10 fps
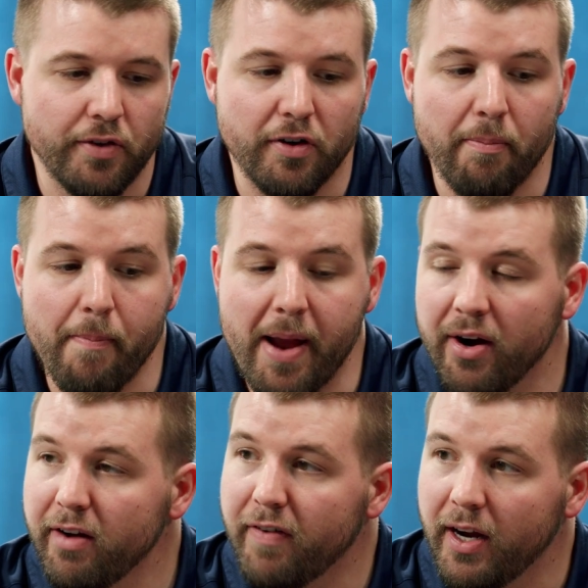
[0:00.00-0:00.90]
So if you're
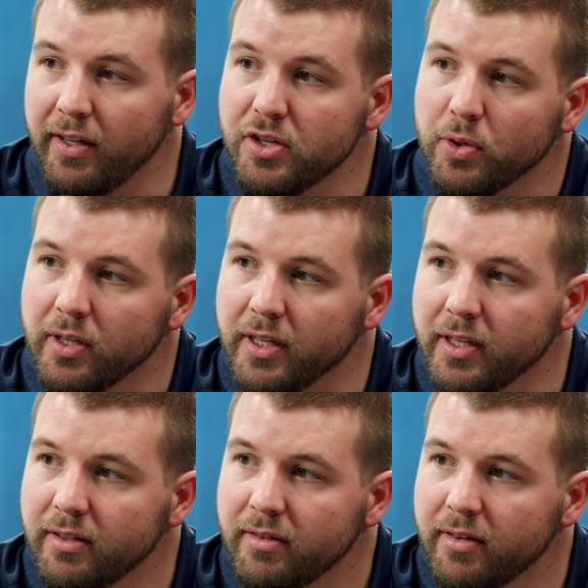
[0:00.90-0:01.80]
married filing
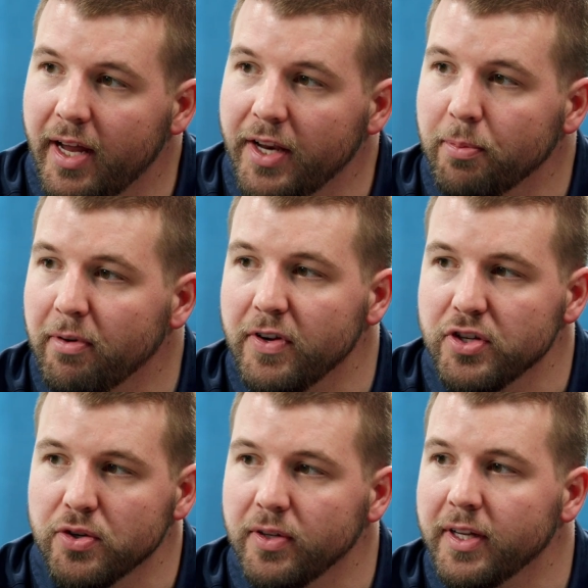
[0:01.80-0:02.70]
jointly and your
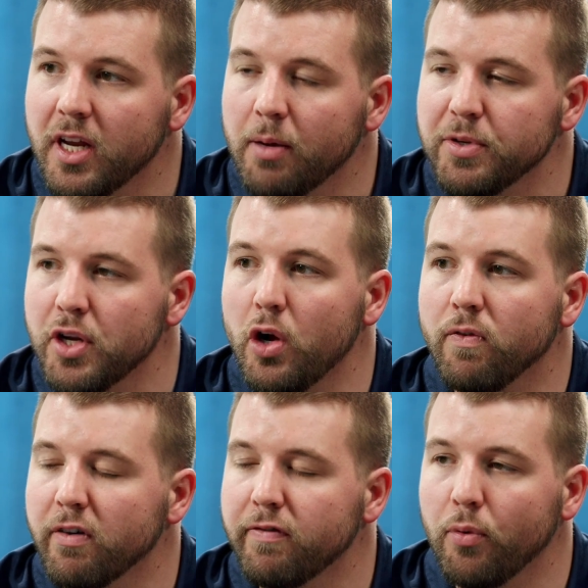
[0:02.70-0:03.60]
provisional income is
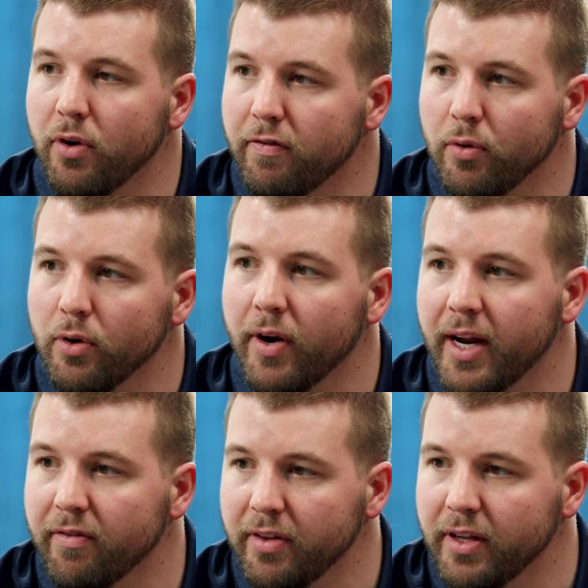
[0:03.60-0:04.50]
over
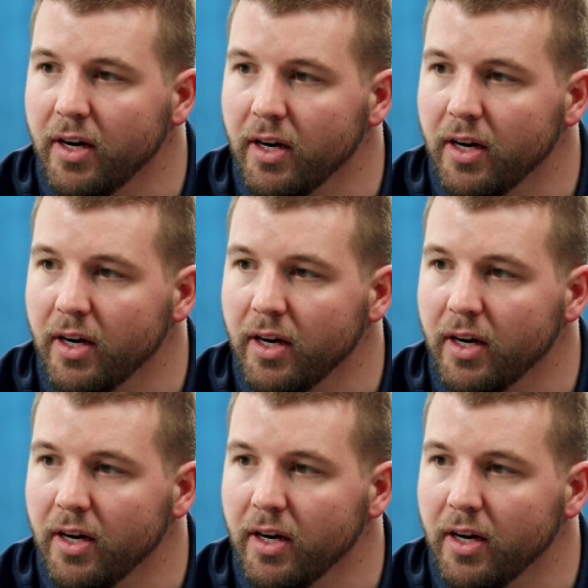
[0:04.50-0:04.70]
$44,000 for the